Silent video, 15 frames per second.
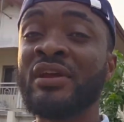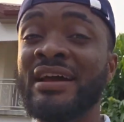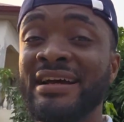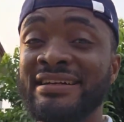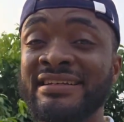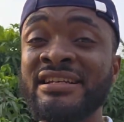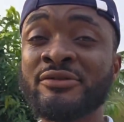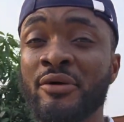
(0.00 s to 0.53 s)

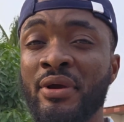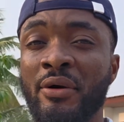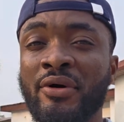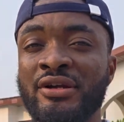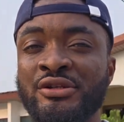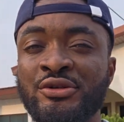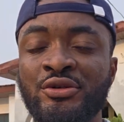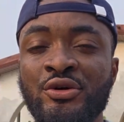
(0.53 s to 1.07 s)
This is what we're going
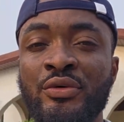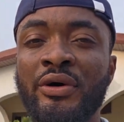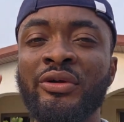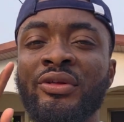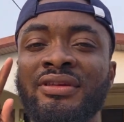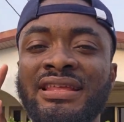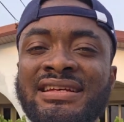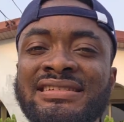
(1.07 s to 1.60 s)
to do. We're going to
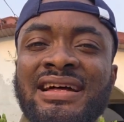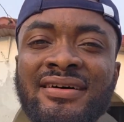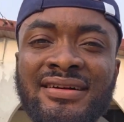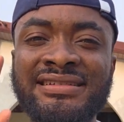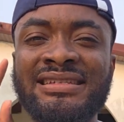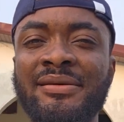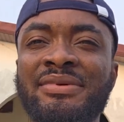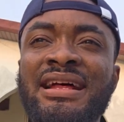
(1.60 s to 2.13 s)
test out the
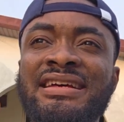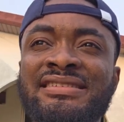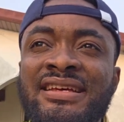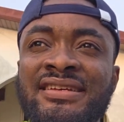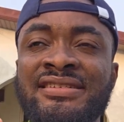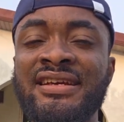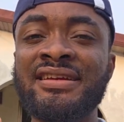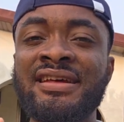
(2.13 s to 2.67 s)

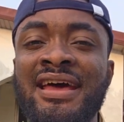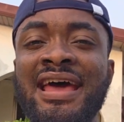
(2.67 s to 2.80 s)
stabilization.